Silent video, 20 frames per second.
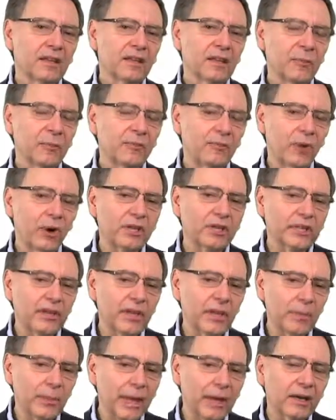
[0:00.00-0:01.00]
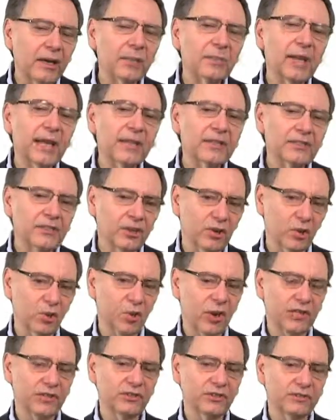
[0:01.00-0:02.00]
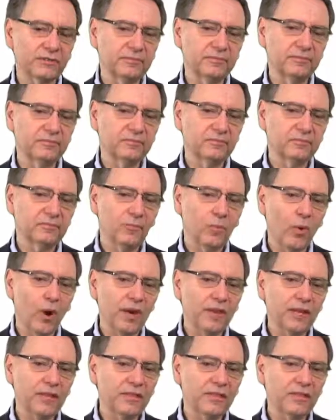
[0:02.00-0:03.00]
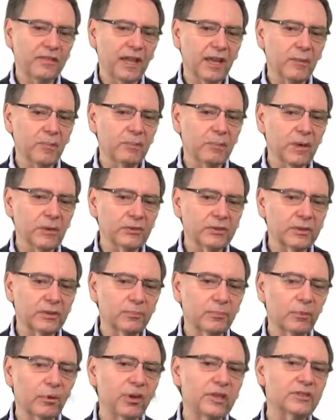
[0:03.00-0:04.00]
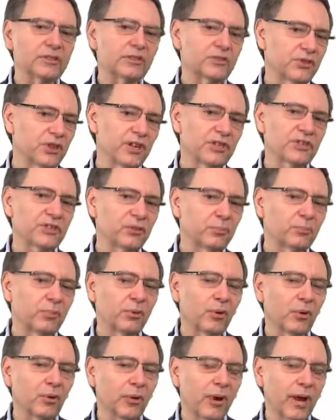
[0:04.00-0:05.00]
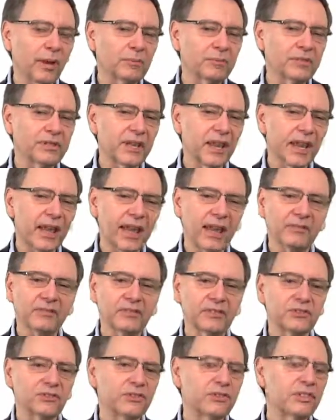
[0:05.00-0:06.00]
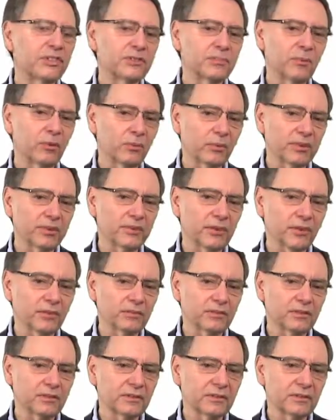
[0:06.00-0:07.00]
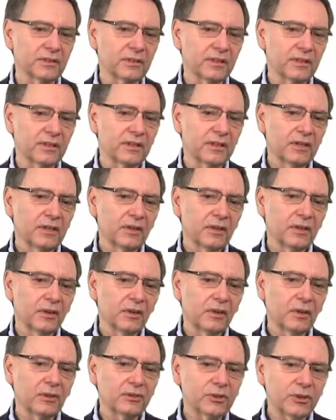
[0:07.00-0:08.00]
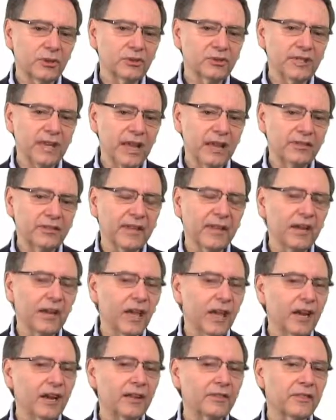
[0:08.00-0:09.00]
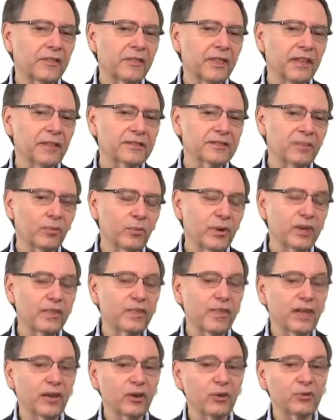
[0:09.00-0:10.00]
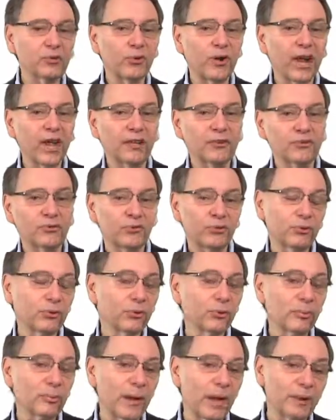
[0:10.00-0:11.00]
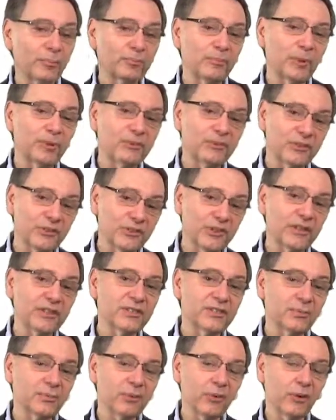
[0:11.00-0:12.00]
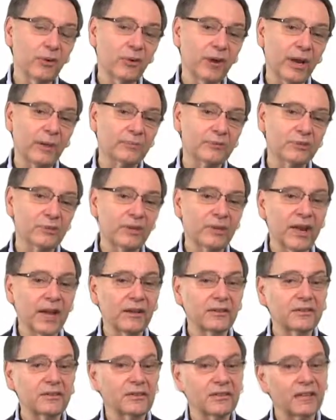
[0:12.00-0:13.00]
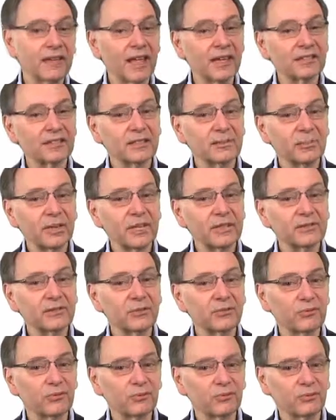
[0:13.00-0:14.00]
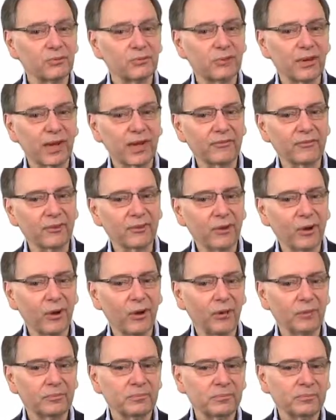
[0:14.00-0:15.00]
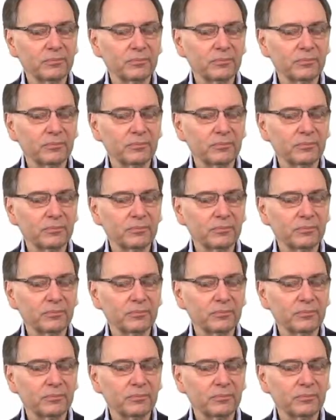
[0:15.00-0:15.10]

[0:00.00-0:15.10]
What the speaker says: Now, before I tell you about it, let me ask you a question. Why do you think most employee suggestion programs have such dismal results? Well, it turns out that a lot of things that we think are tried and true about most suggestion programs turn out not to be so true after all,